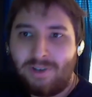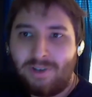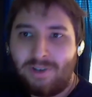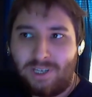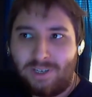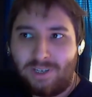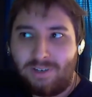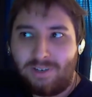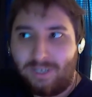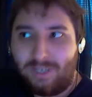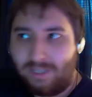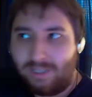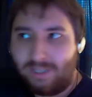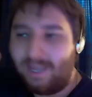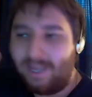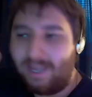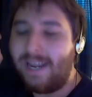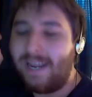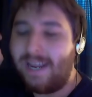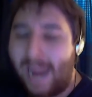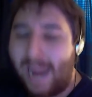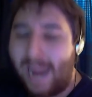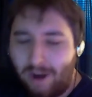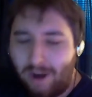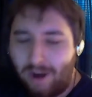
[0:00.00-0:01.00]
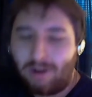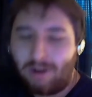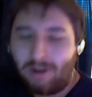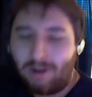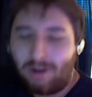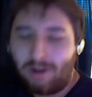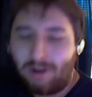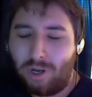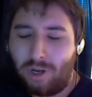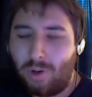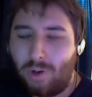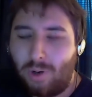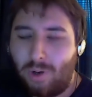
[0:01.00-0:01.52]
They air a
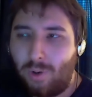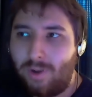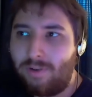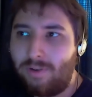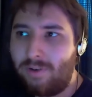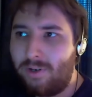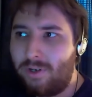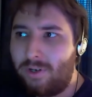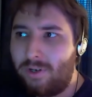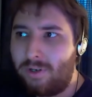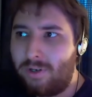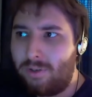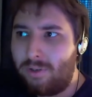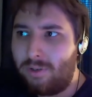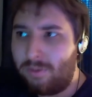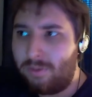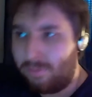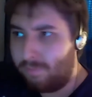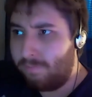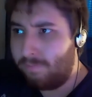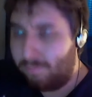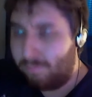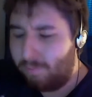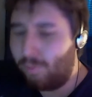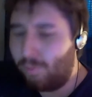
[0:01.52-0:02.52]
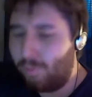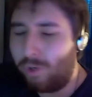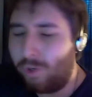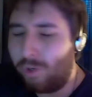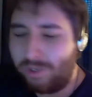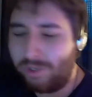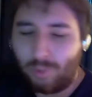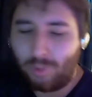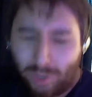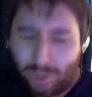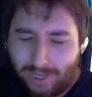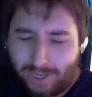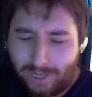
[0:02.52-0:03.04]
show once a
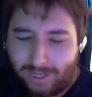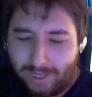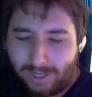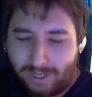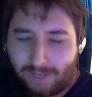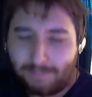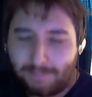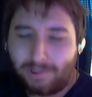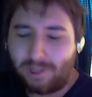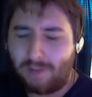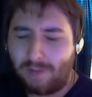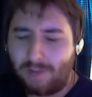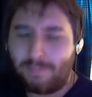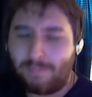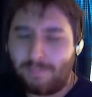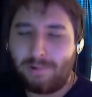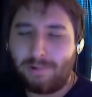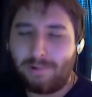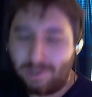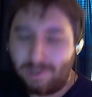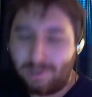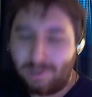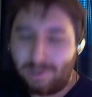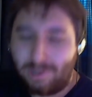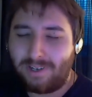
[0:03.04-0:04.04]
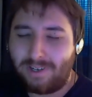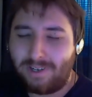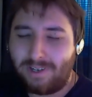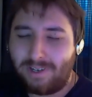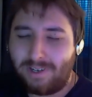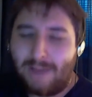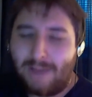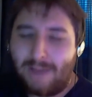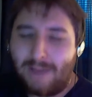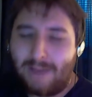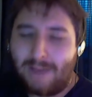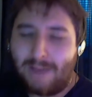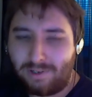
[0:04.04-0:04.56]
week, but they're producing the
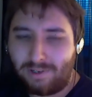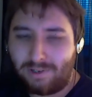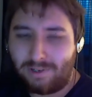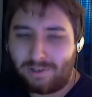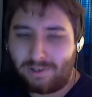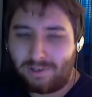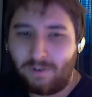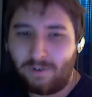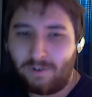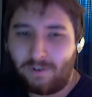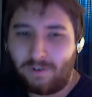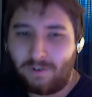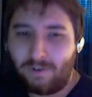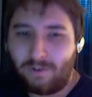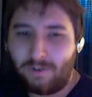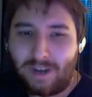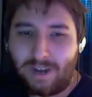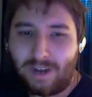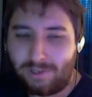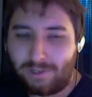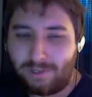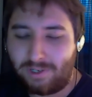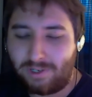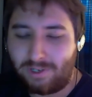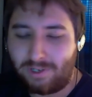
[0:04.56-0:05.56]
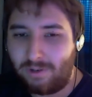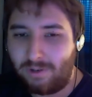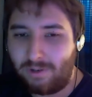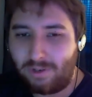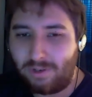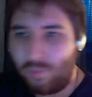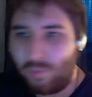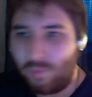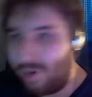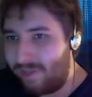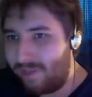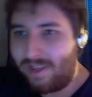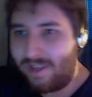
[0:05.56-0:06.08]
further episodes
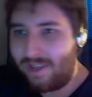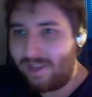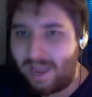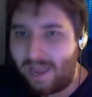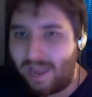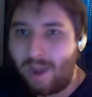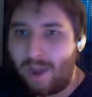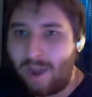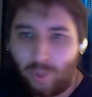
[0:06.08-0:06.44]
within that week.